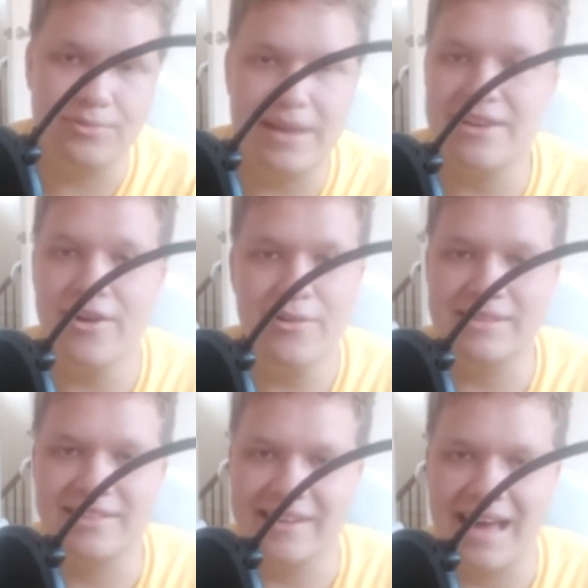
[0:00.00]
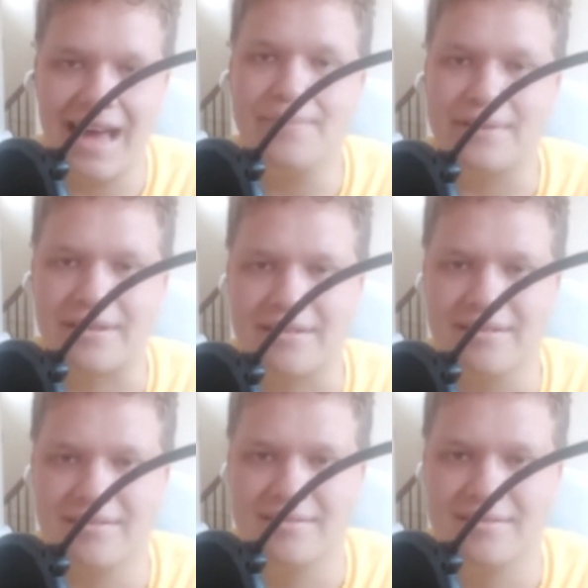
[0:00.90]
we know it's gonna happen.
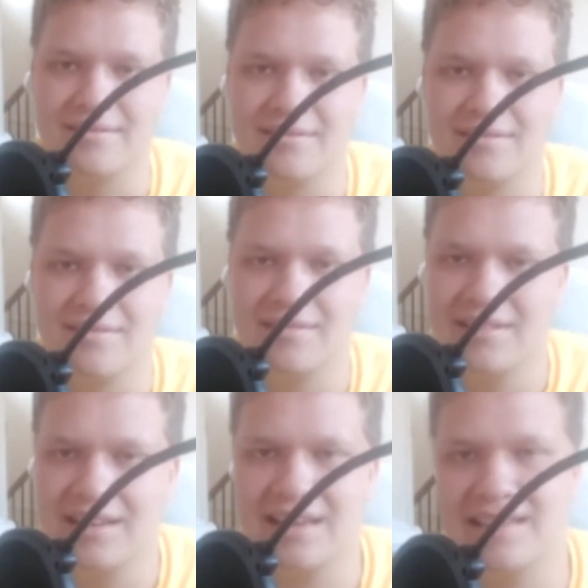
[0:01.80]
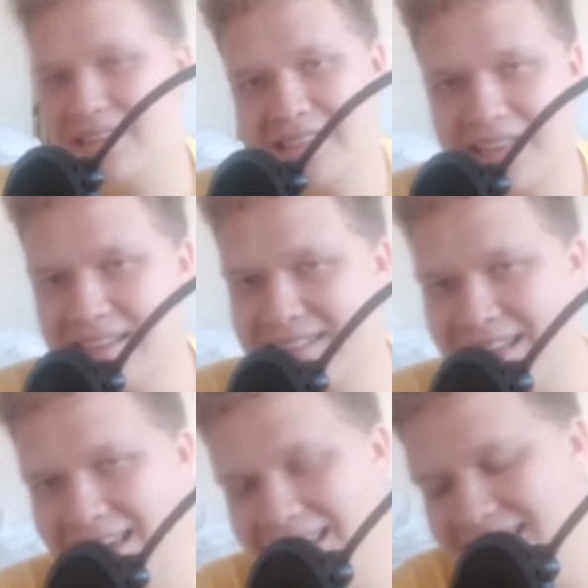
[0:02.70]
Like
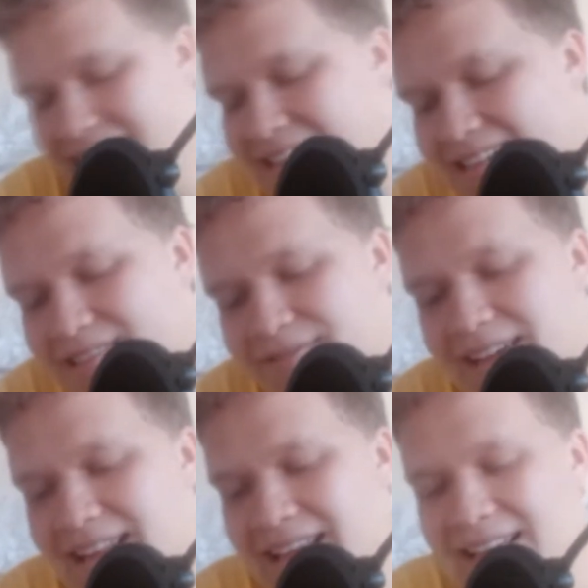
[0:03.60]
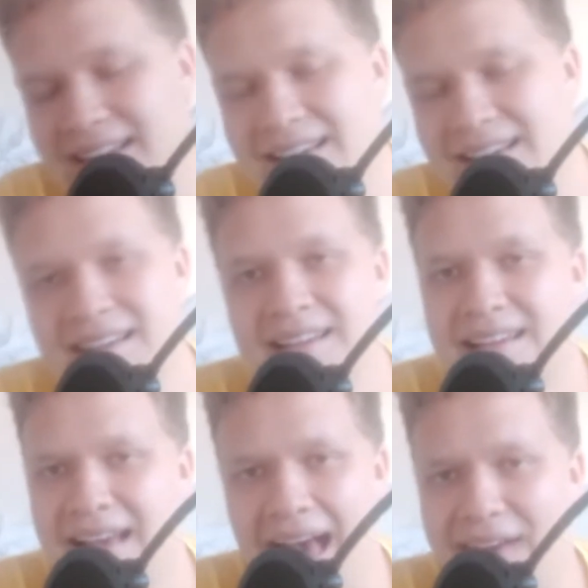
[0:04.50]
it doesn't really
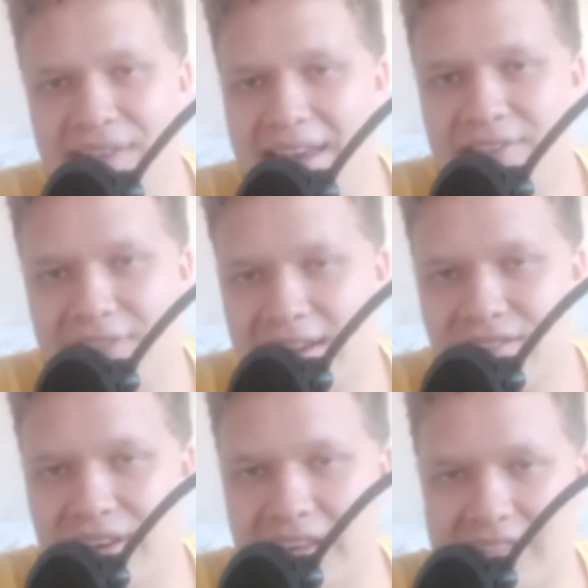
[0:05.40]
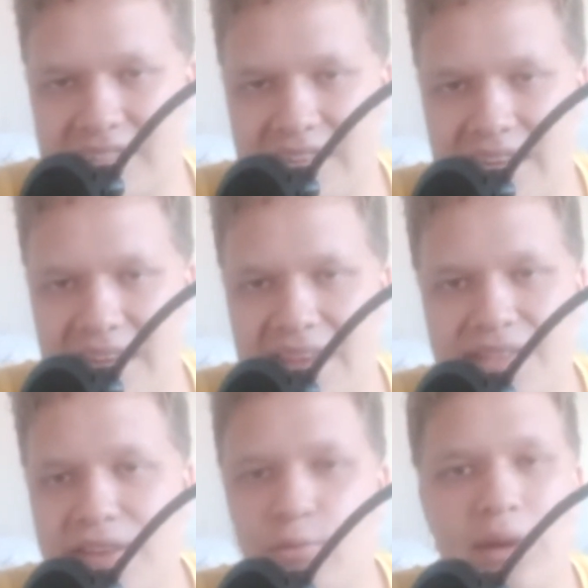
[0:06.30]
have any effect on us,
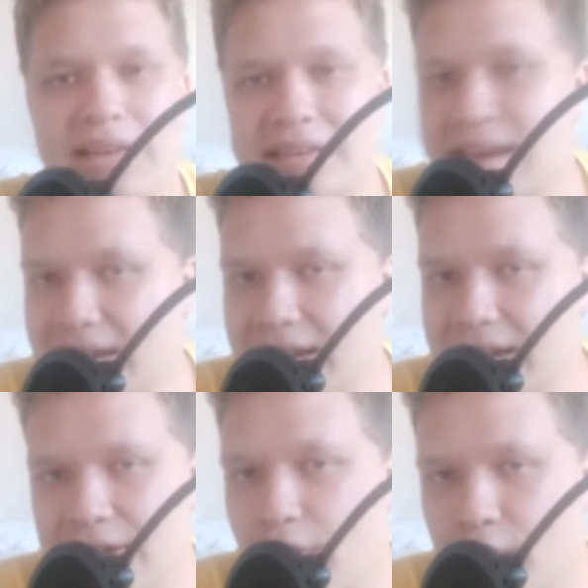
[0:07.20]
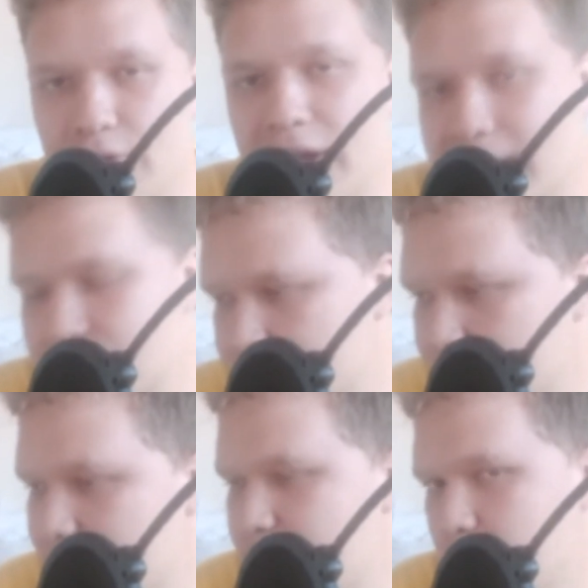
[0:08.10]
even if we didn't know that.
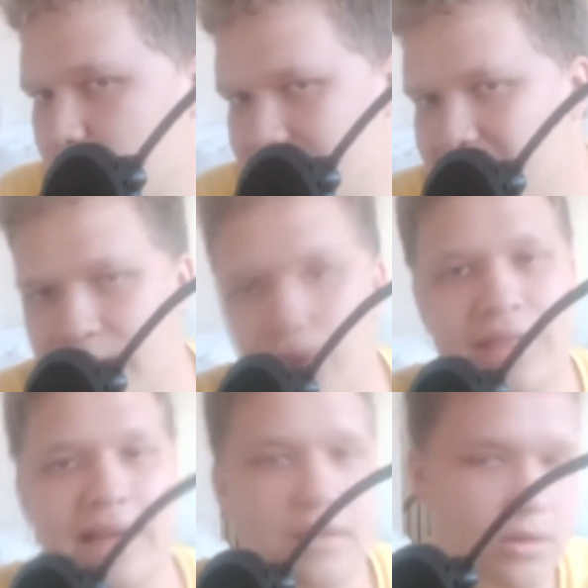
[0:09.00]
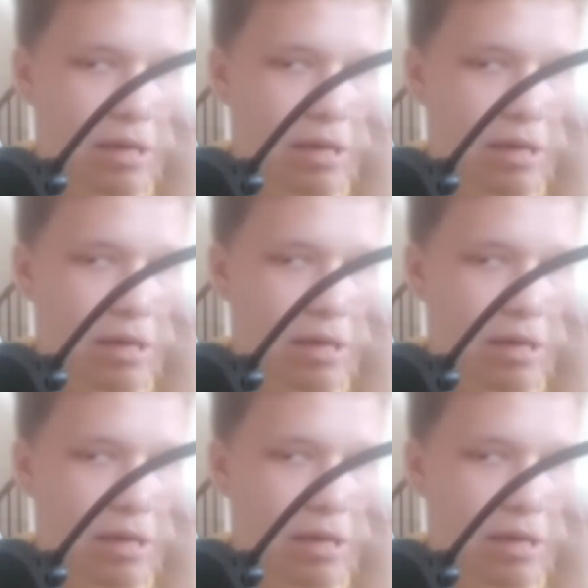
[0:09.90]
Even though we didn't know that,